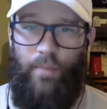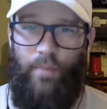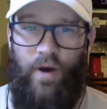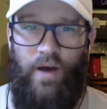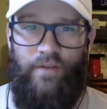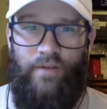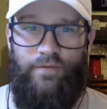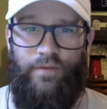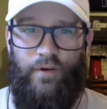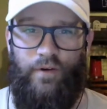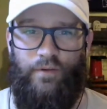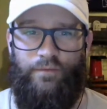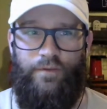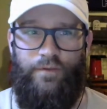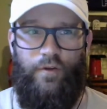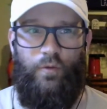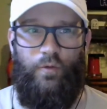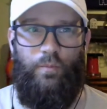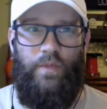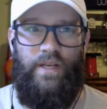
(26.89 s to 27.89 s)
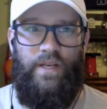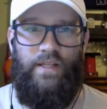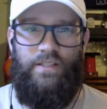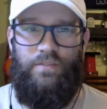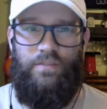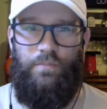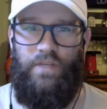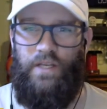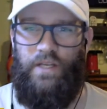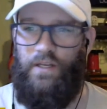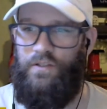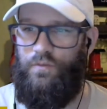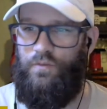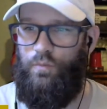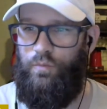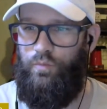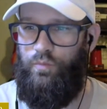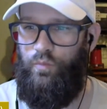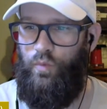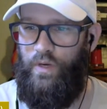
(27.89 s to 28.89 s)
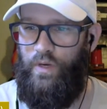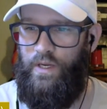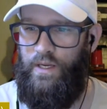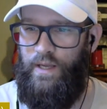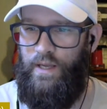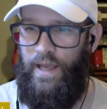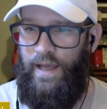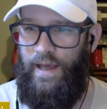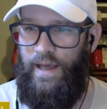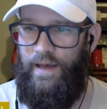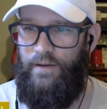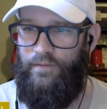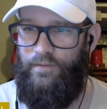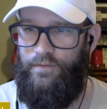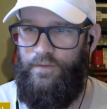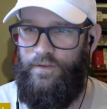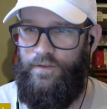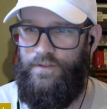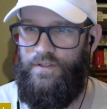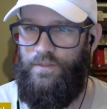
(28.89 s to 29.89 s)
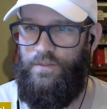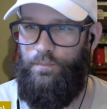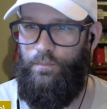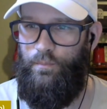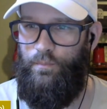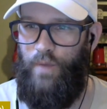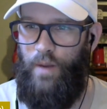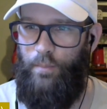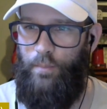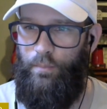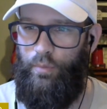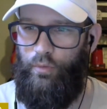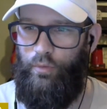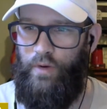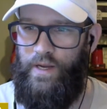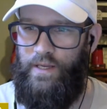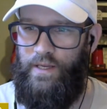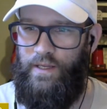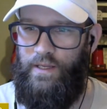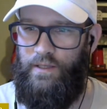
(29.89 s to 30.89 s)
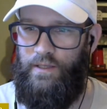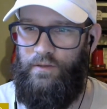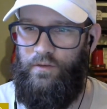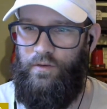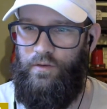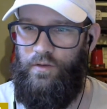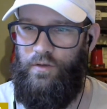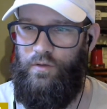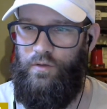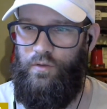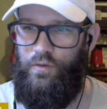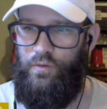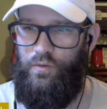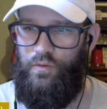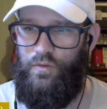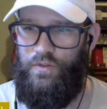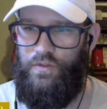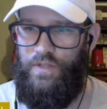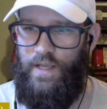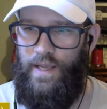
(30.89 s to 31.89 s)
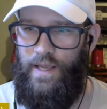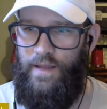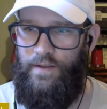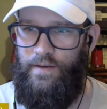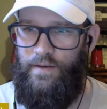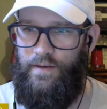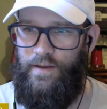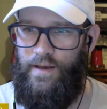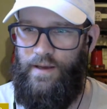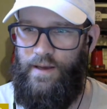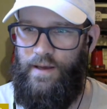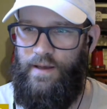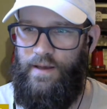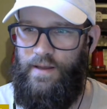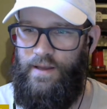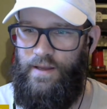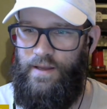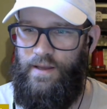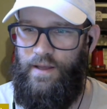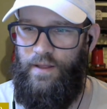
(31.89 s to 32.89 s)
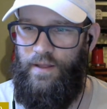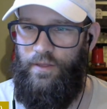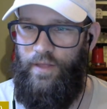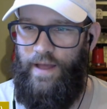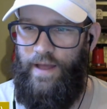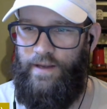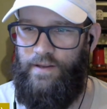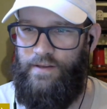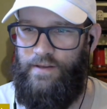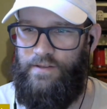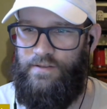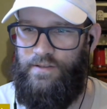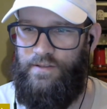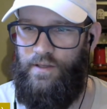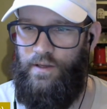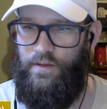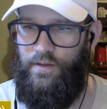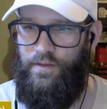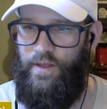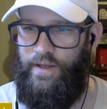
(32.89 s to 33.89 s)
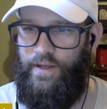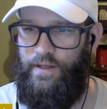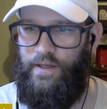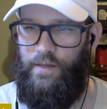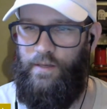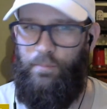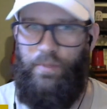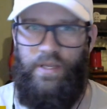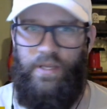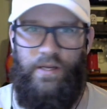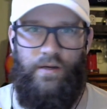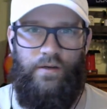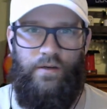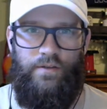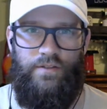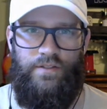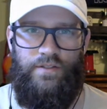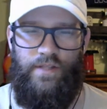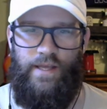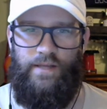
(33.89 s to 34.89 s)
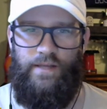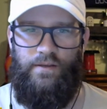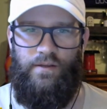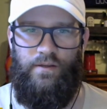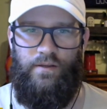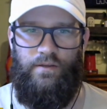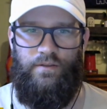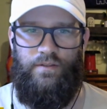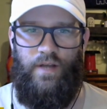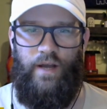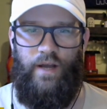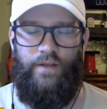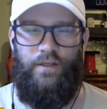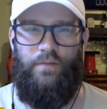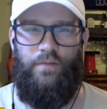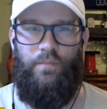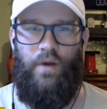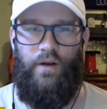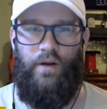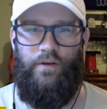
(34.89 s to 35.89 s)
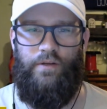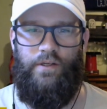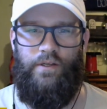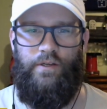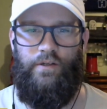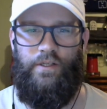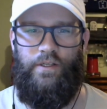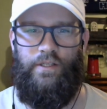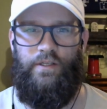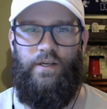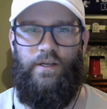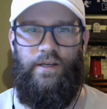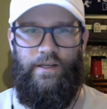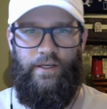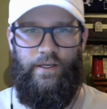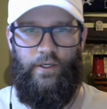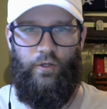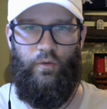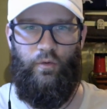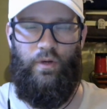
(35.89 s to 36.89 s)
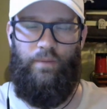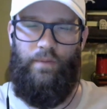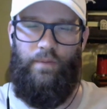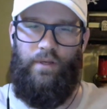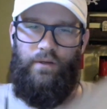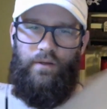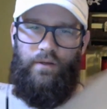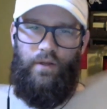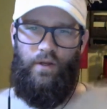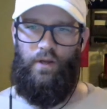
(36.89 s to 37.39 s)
on for a few minutes because we have some breaking news, and that is that it appears that Tottenham are nearing an agreement